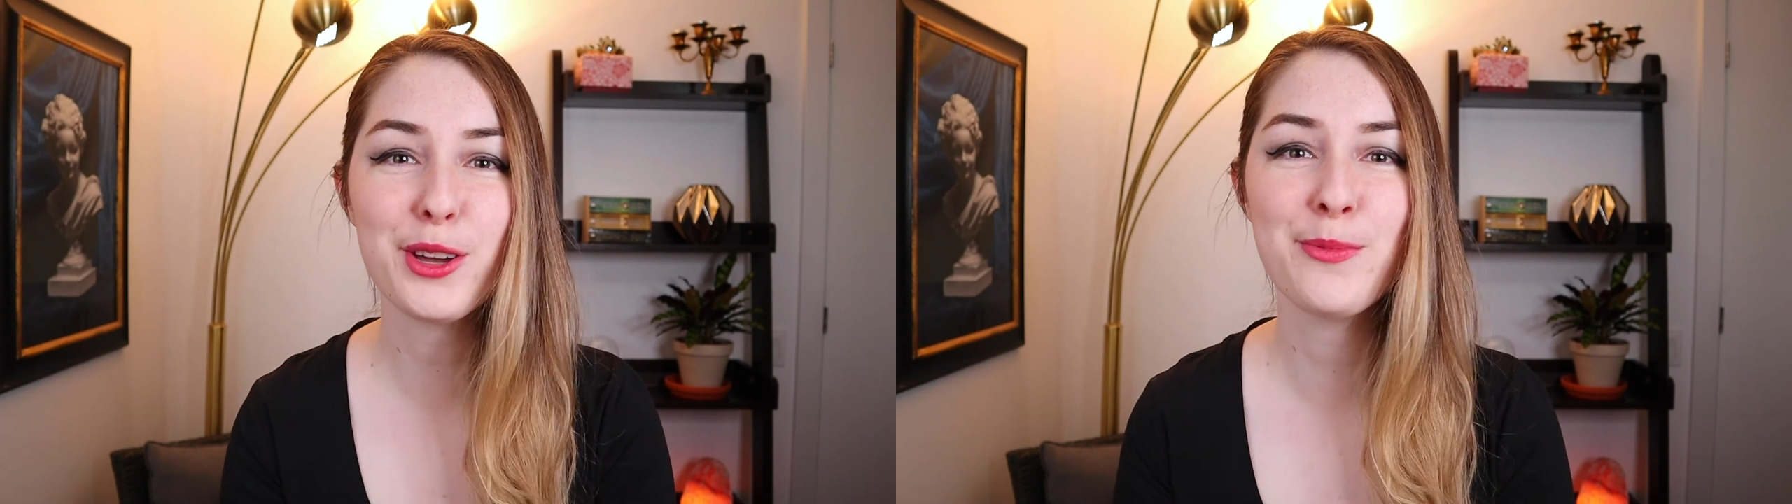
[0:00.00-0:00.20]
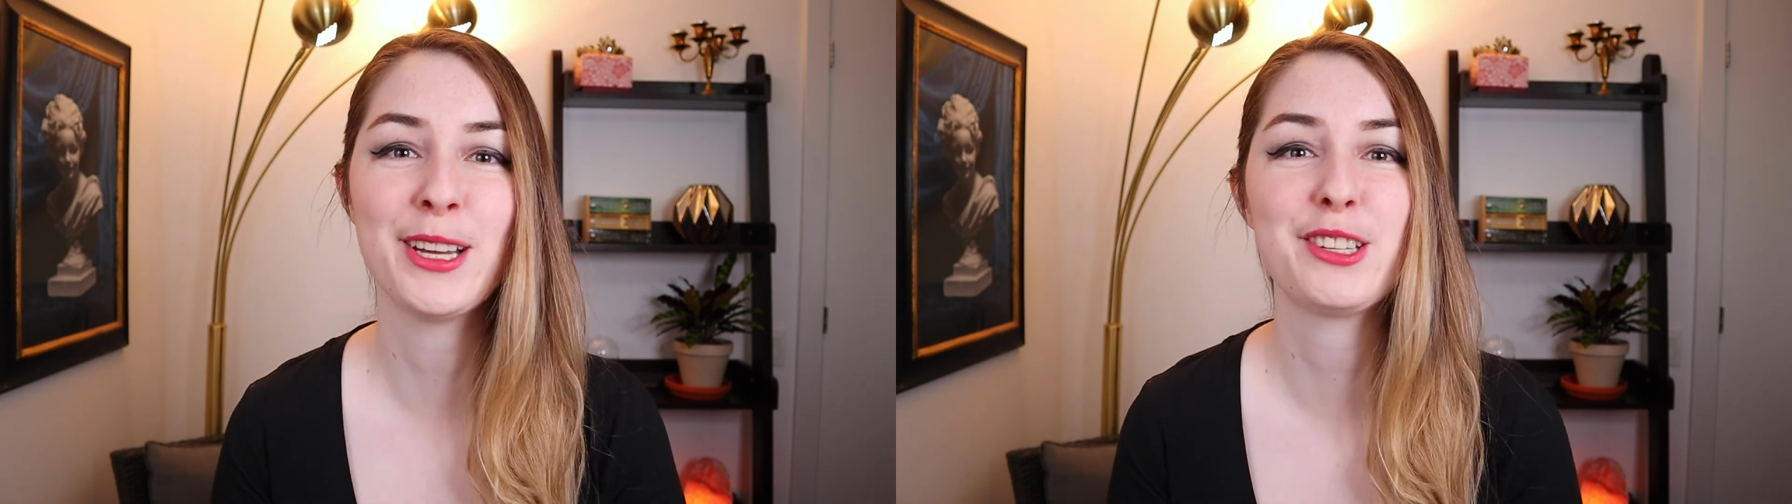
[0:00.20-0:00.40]

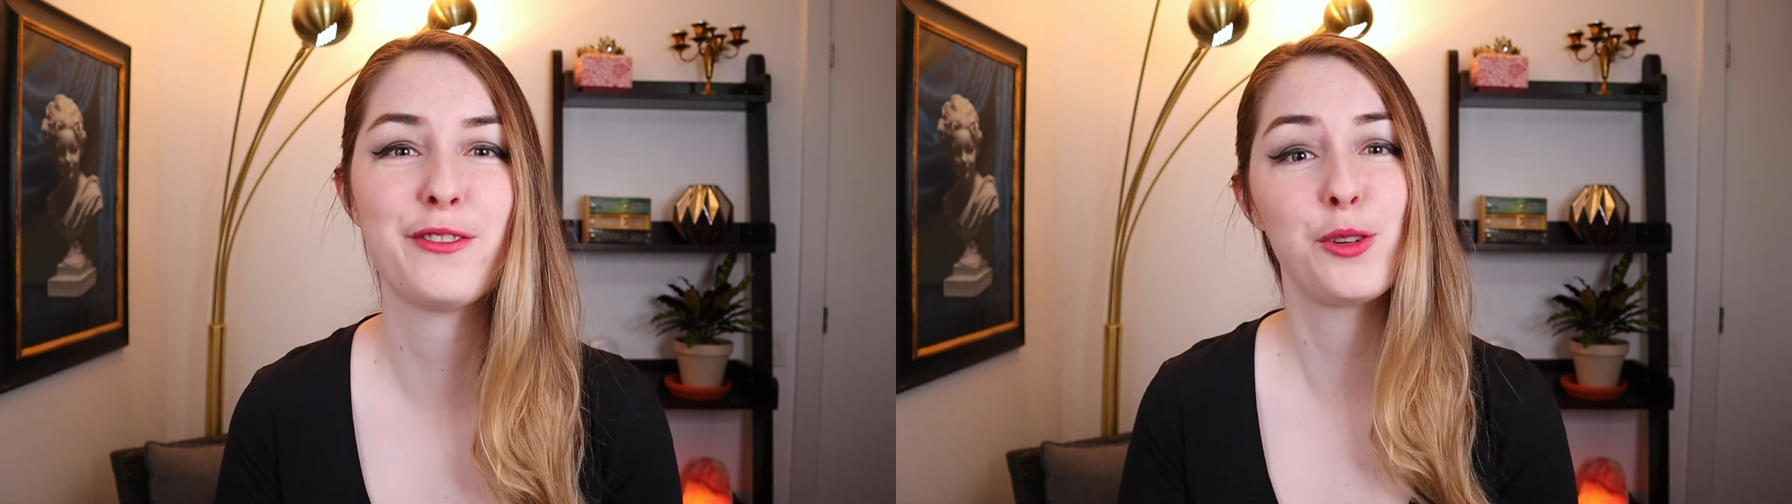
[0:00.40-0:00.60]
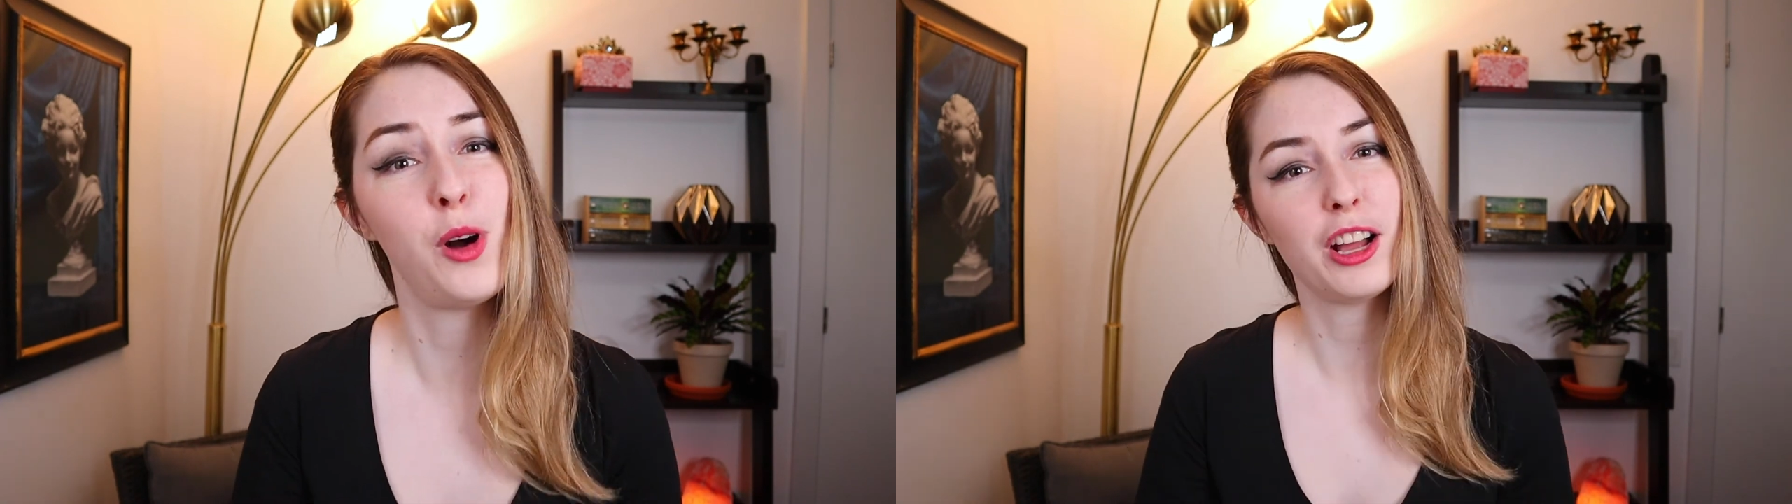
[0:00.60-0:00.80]
much
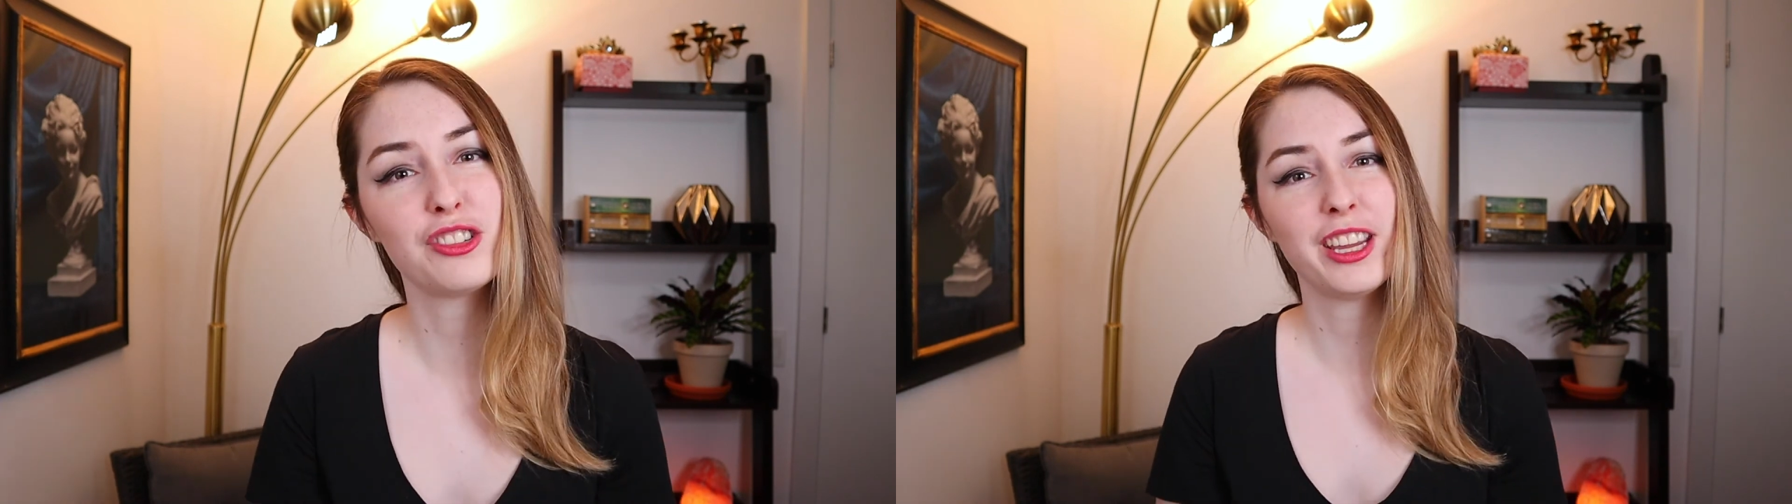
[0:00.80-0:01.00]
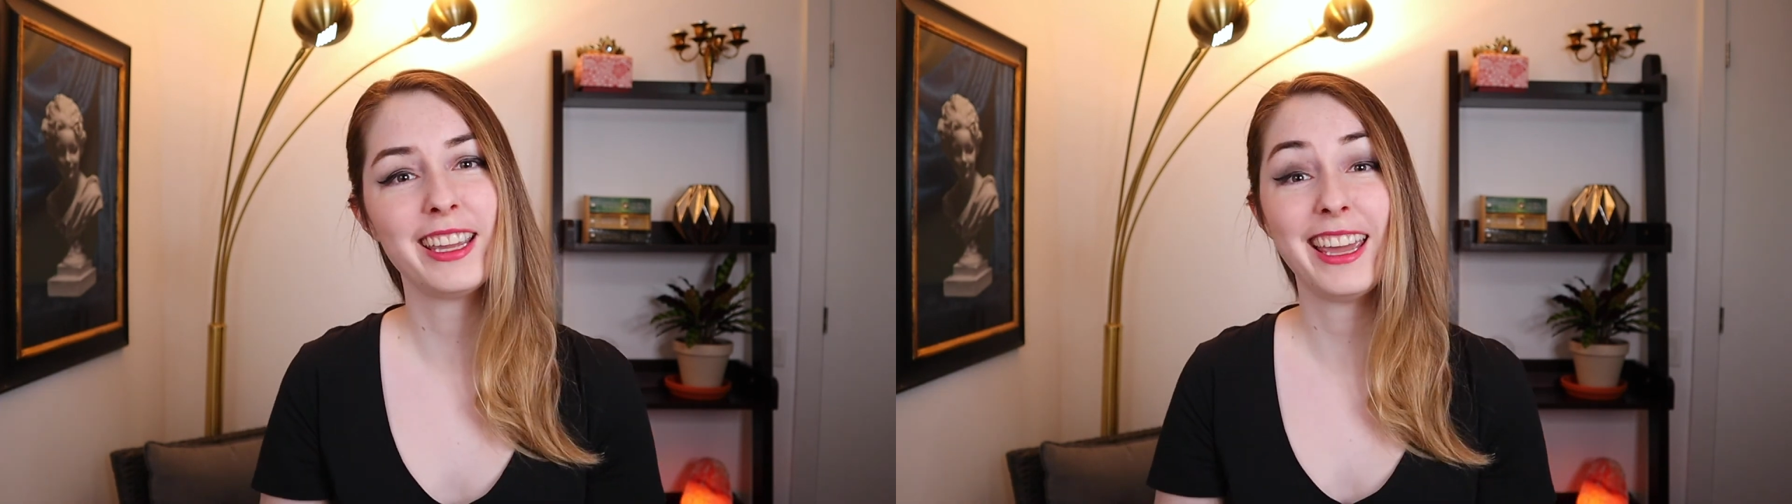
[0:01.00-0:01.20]
for
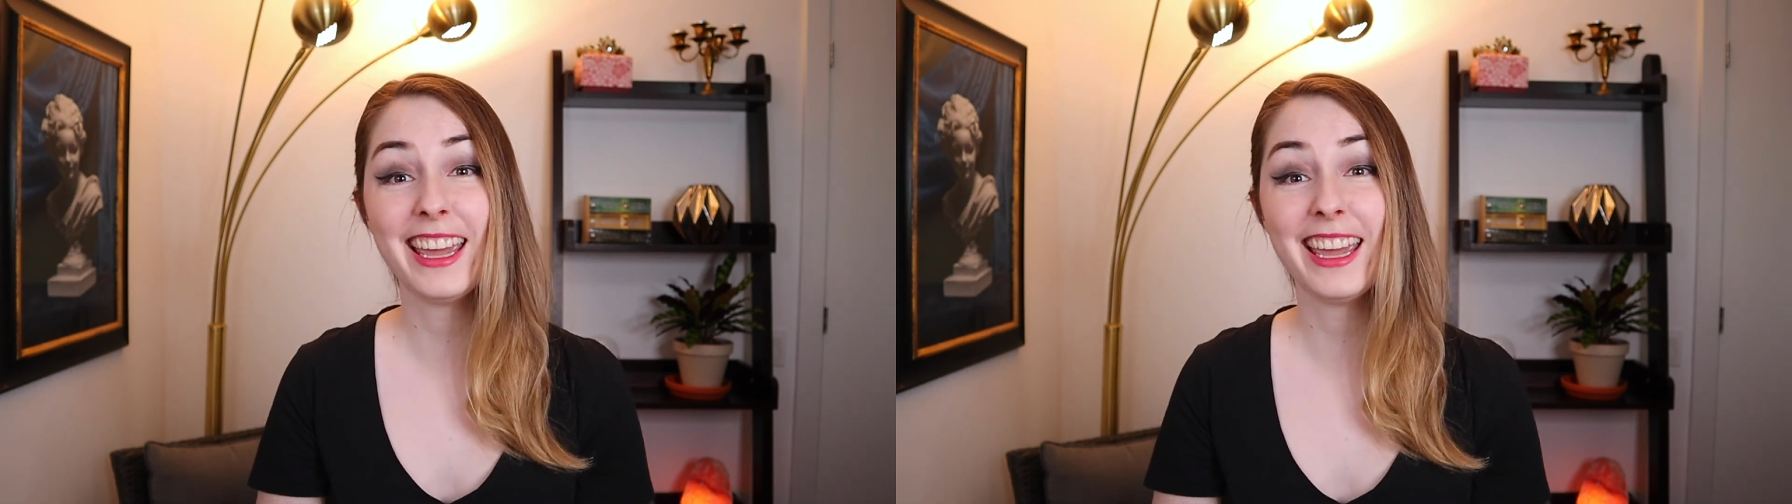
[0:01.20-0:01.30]
watching,